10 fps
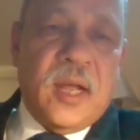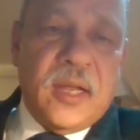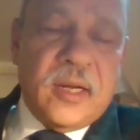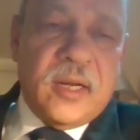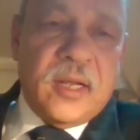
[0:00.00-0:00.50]

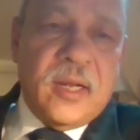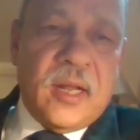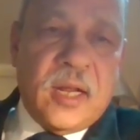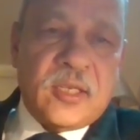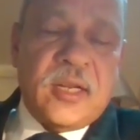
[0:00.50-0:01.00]

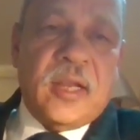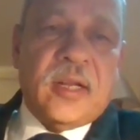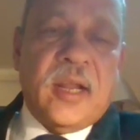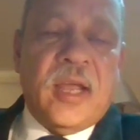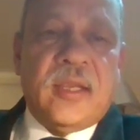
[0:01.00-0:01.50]
Lance
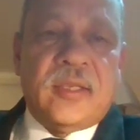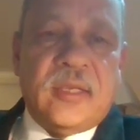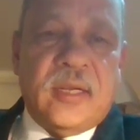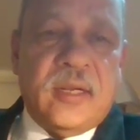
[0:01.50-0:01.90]
Naik, Naiks